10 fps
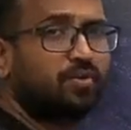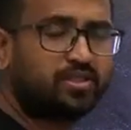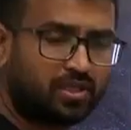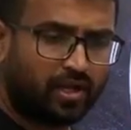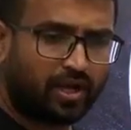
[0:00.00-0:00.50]

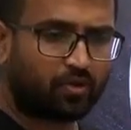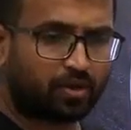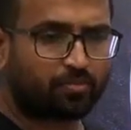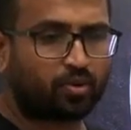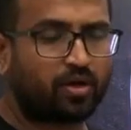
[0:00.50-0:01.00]
words and you
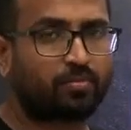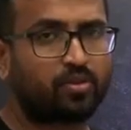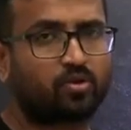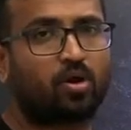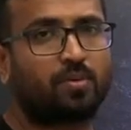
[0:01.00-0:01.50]
can put it up
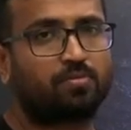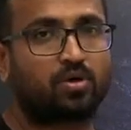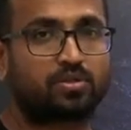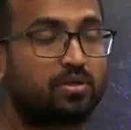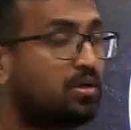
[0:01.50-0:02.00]
on the comment
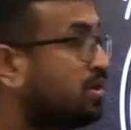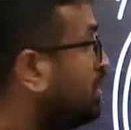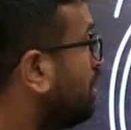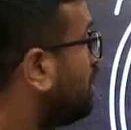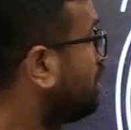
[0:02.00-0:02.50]
box.
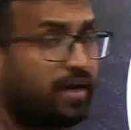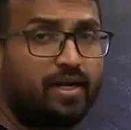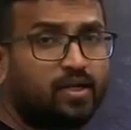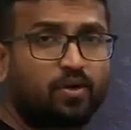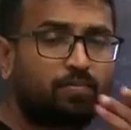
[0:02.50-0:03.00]
Yeah,
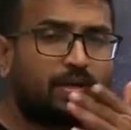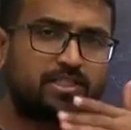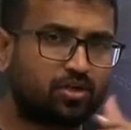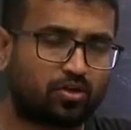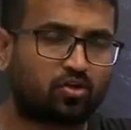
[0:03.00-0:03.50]
right? You can
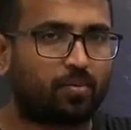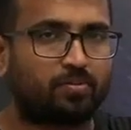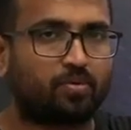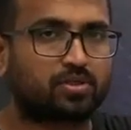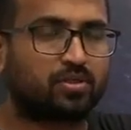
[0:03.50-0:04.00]
paste it on the
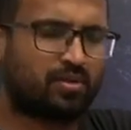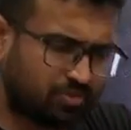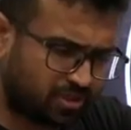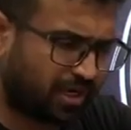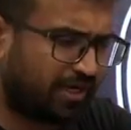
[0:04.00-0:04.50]
comment box.
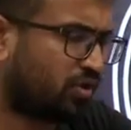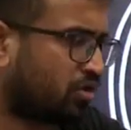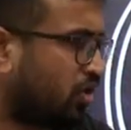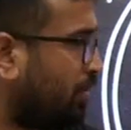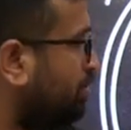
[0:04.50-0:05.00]
Just write it on
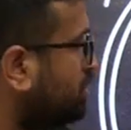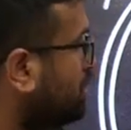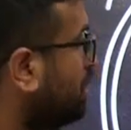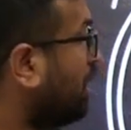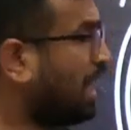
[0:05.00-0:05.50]
the comment box
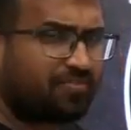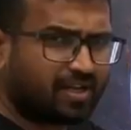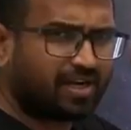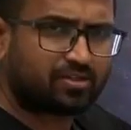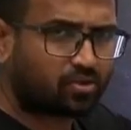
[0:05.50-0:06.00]
after
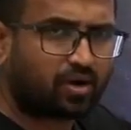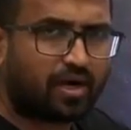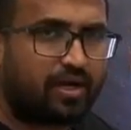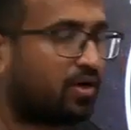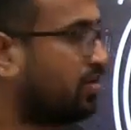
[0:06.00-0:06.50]
the class, not
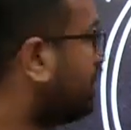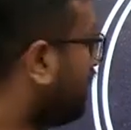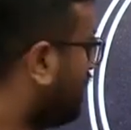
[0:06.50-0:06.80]
right now.